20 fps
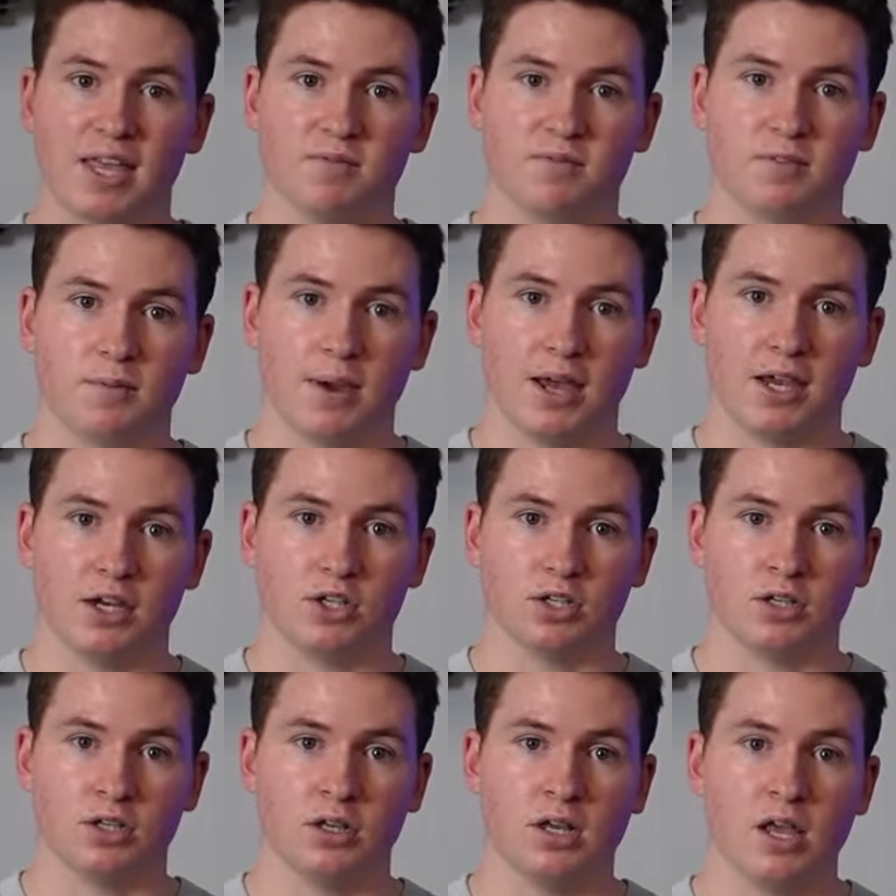
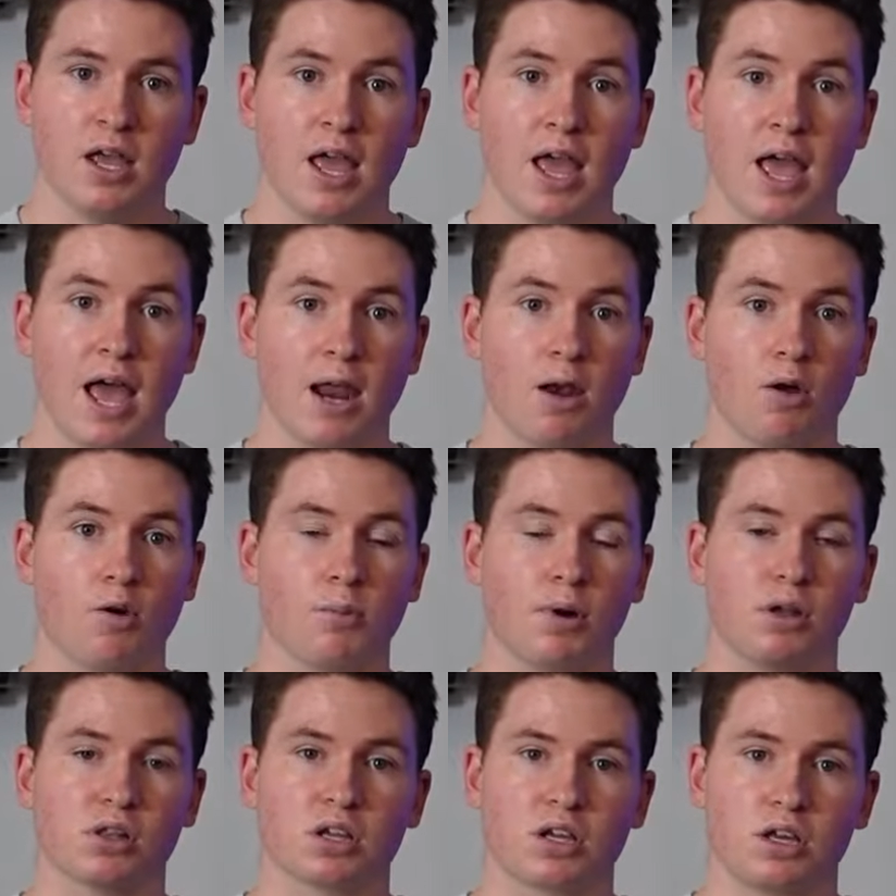information and
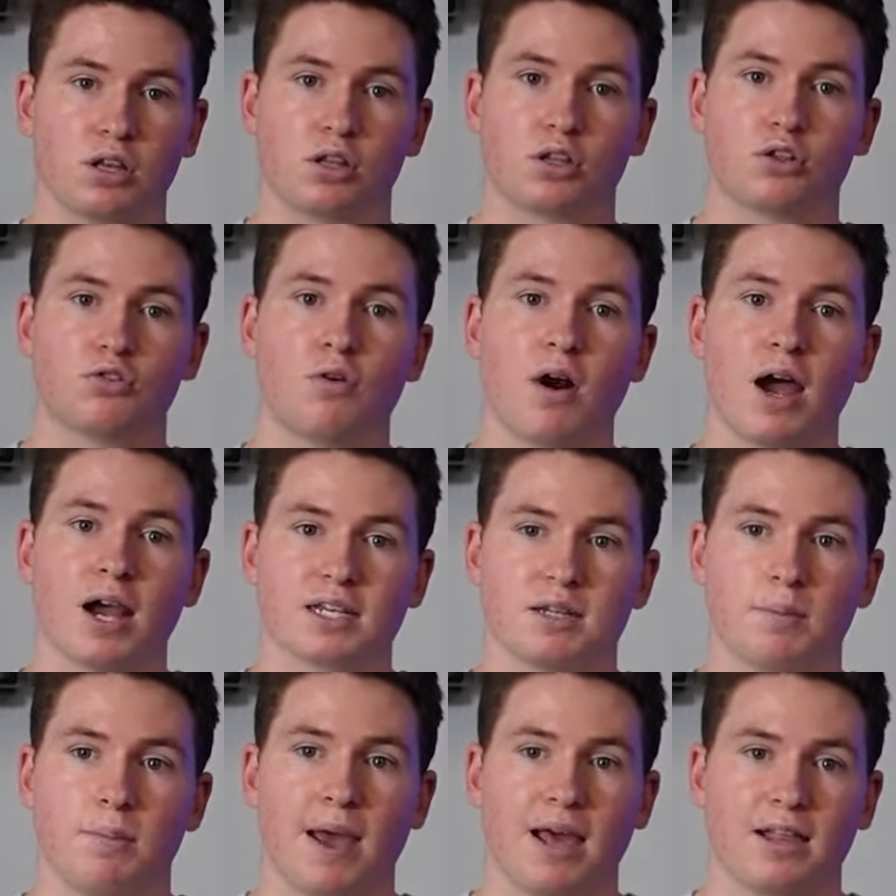almost
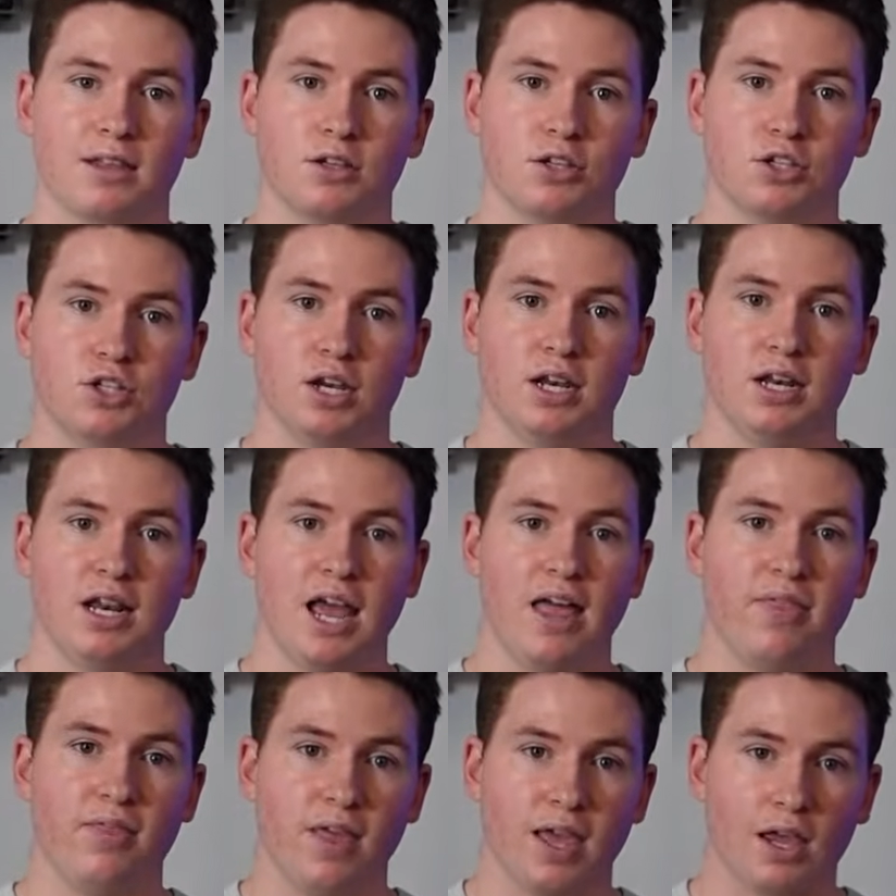construct a balance sheet
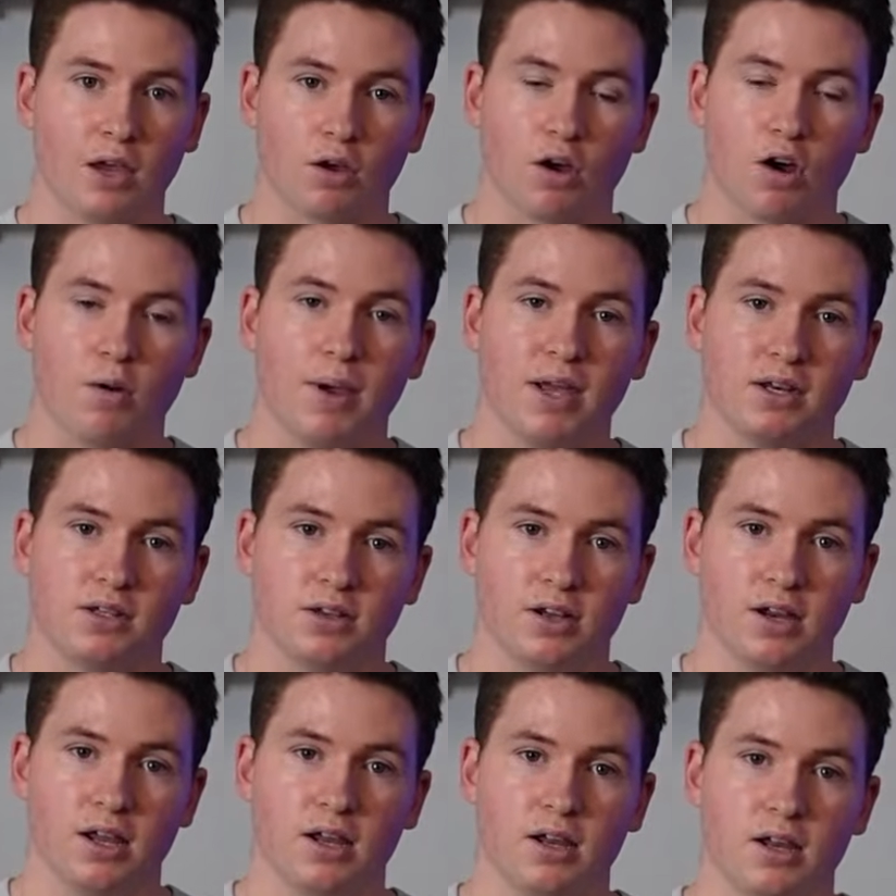and then comment
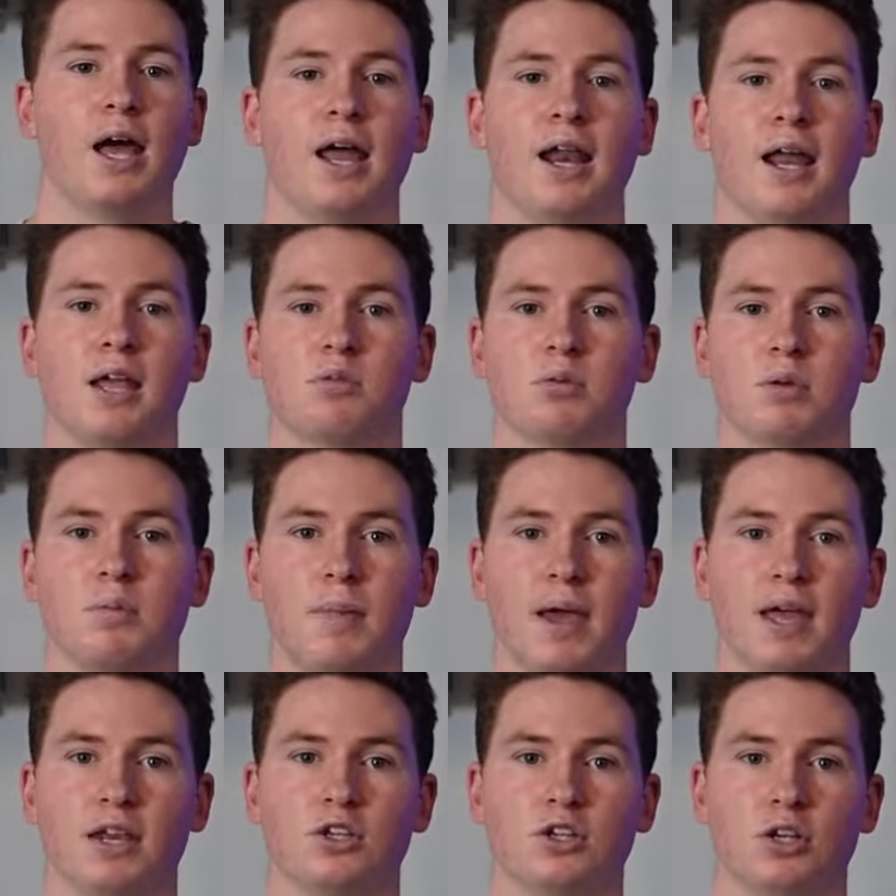on it. And as we
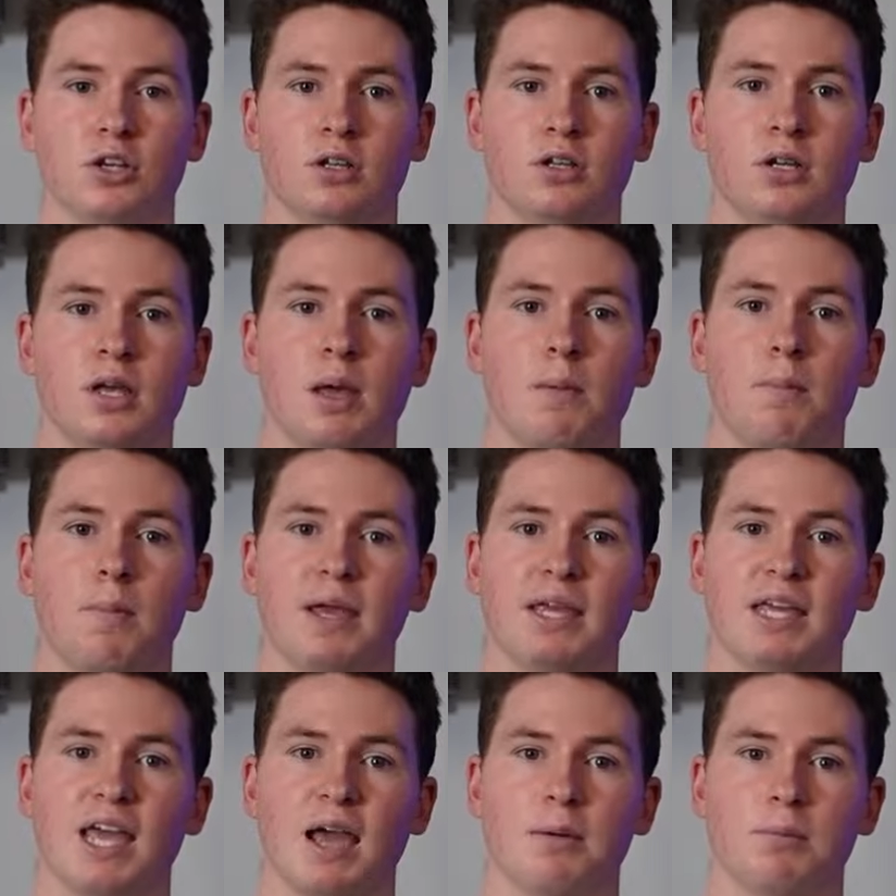mentioned,
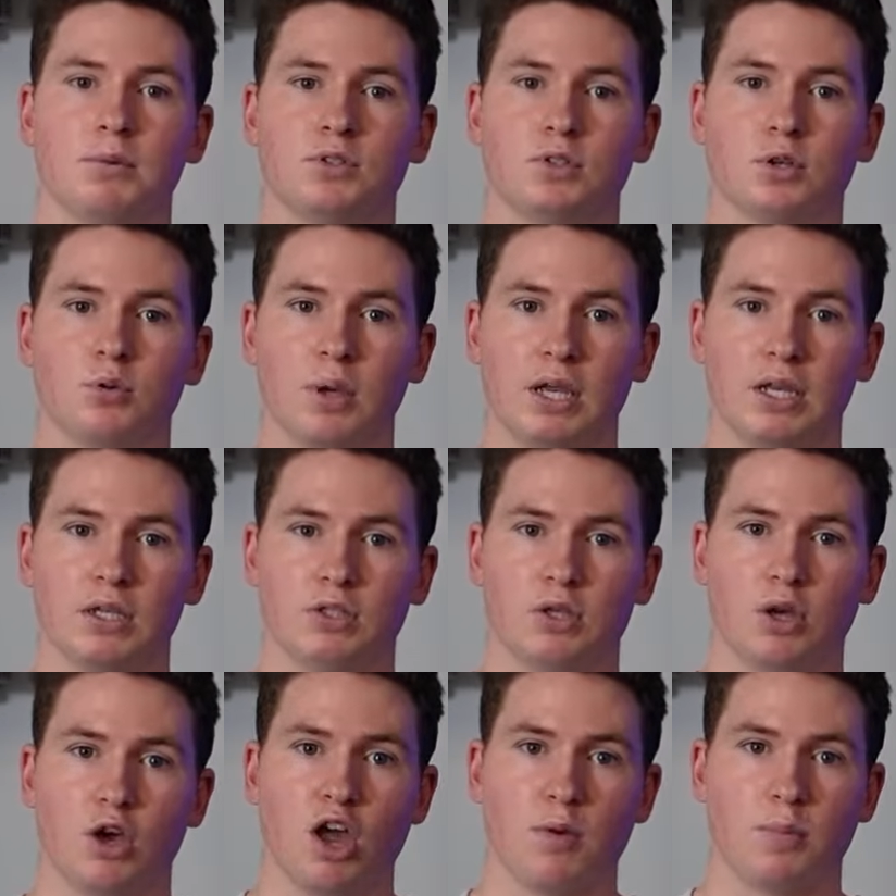being able to
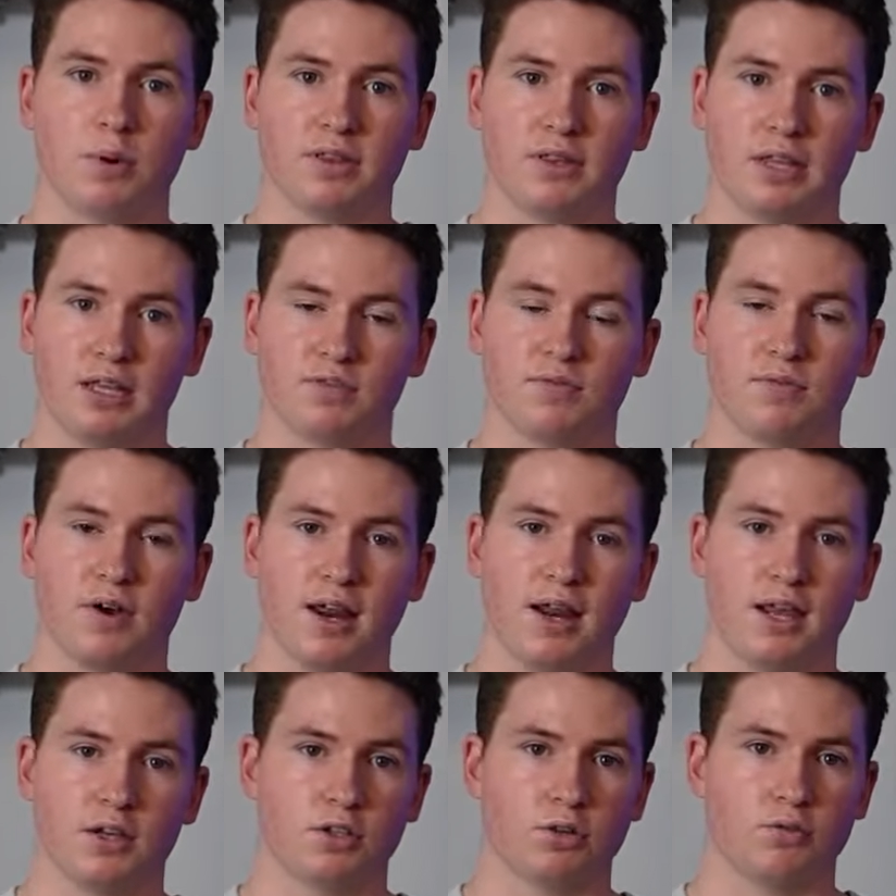interpret these
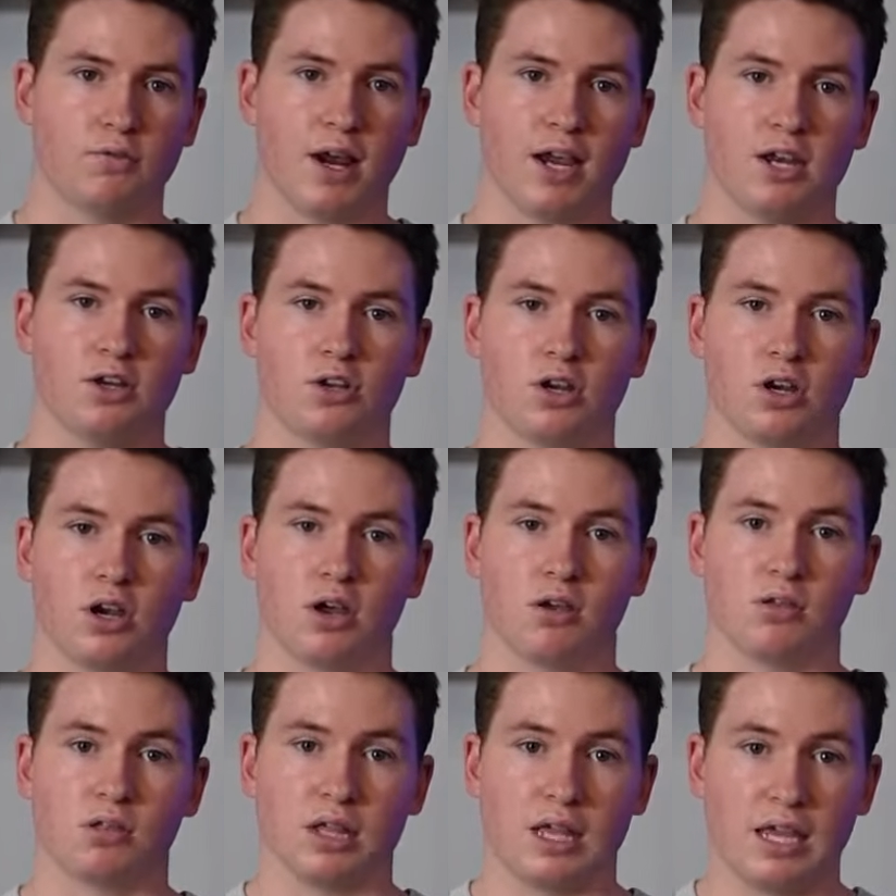financial
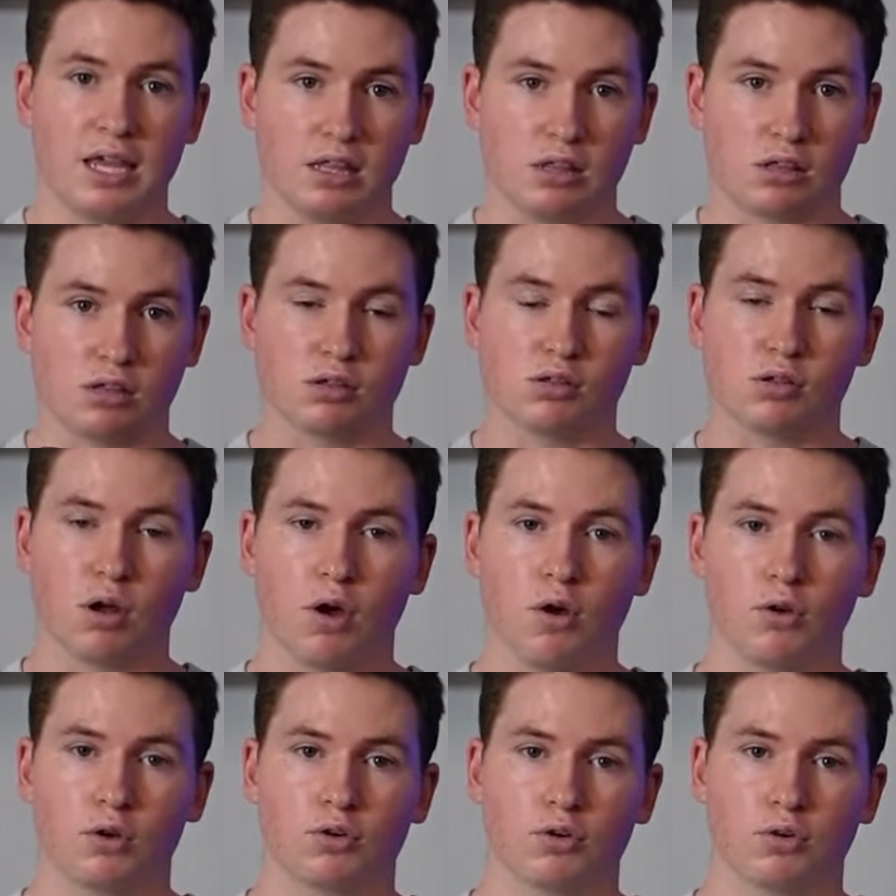ratios is
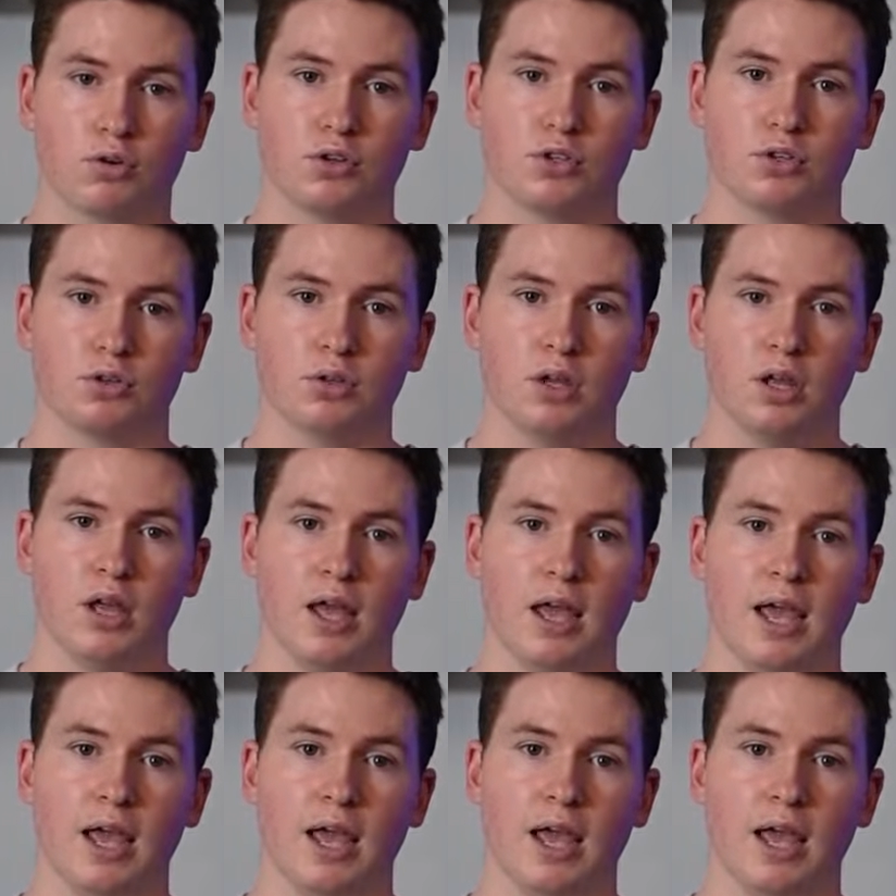so crucial.